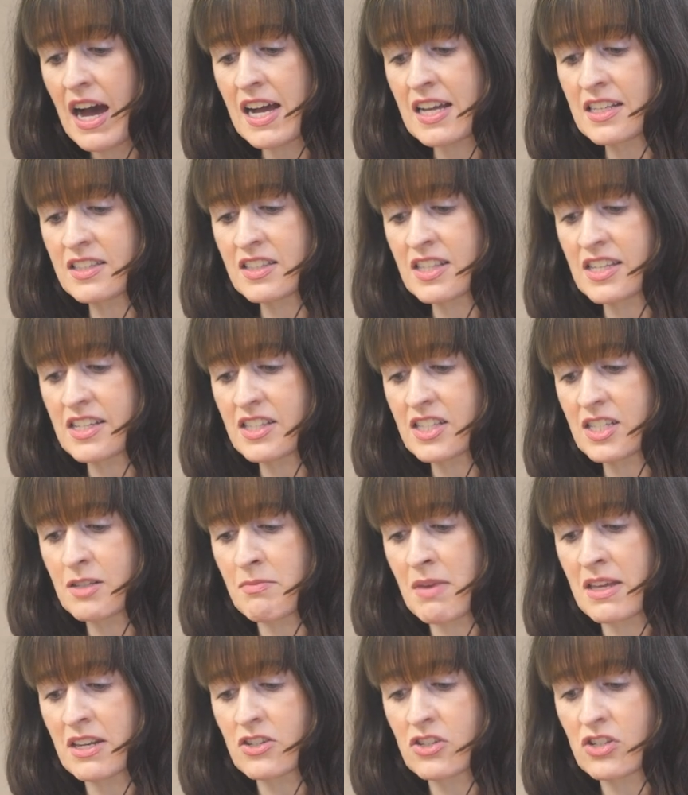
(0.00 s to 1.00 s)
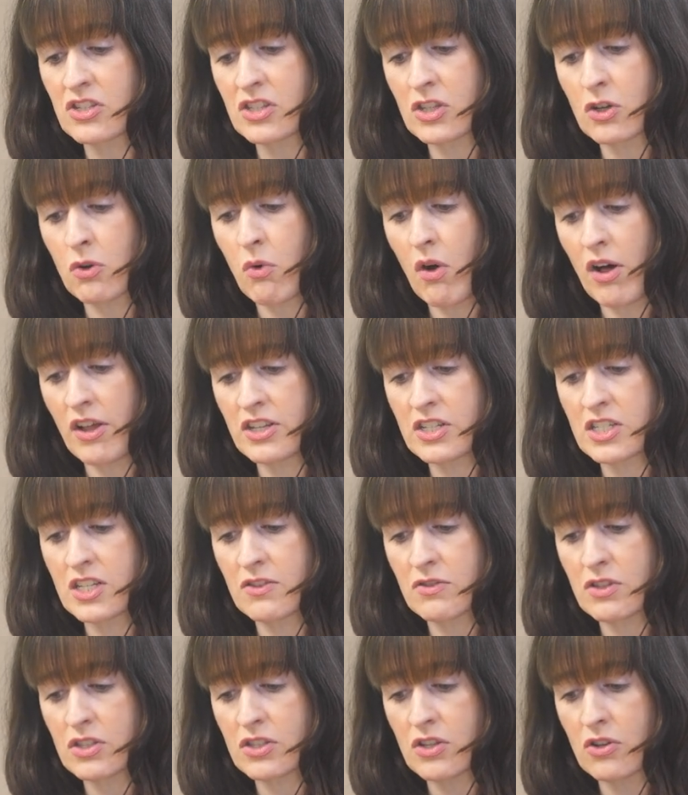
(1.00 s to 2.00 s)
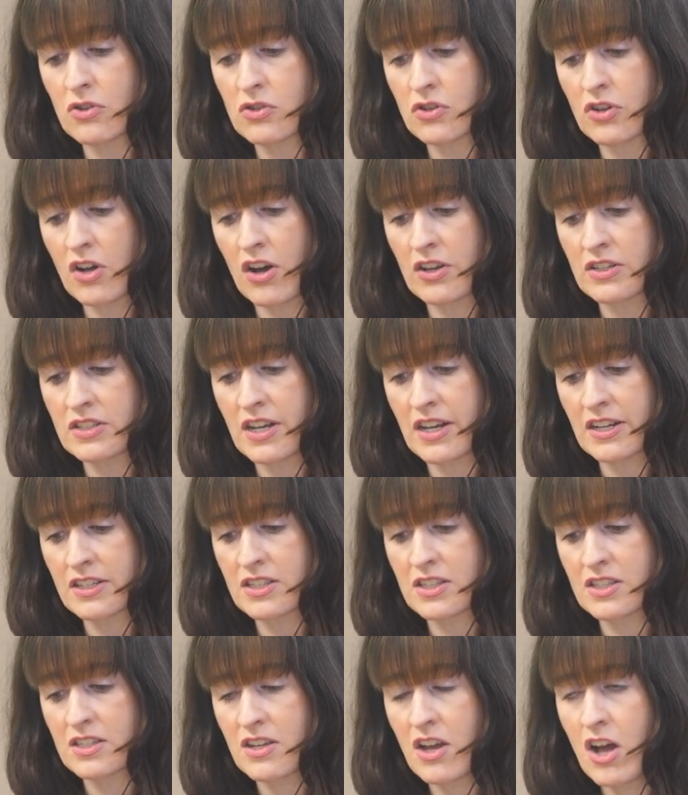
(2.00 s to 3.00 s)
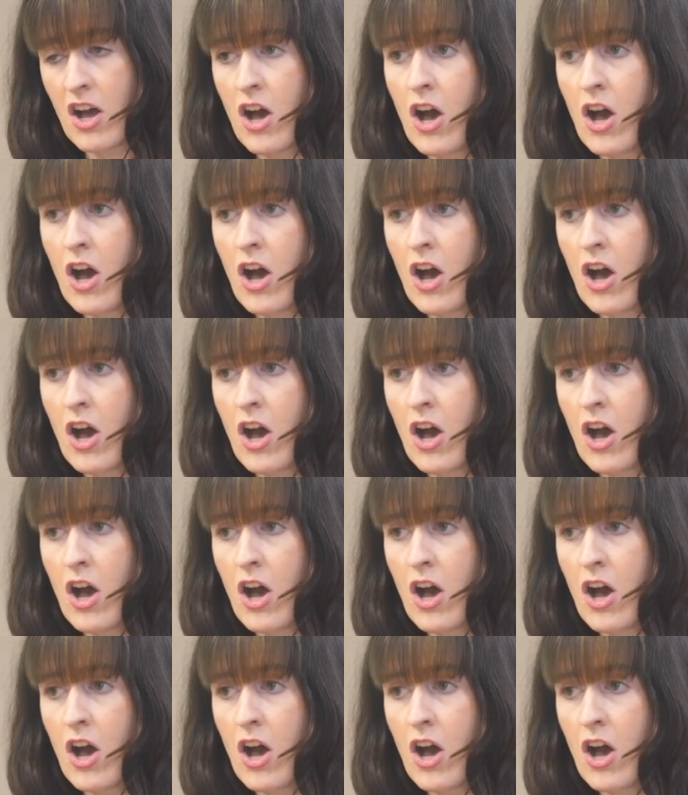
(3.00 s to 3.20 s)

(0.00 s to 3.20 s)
as this diminishes the quality of the social contacts.